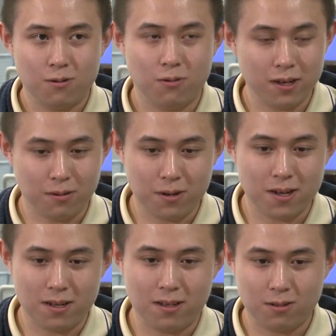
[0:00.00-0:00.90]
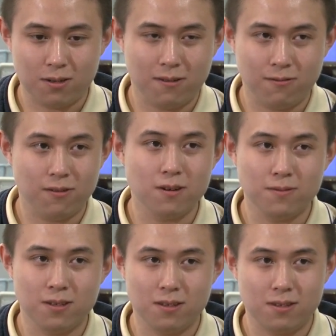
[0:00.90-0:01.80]
right away and to
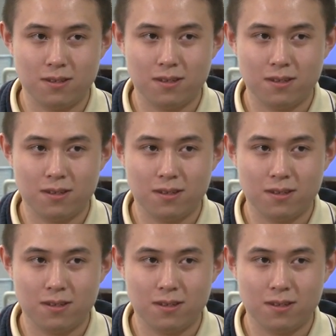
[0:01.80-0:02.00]
confirm this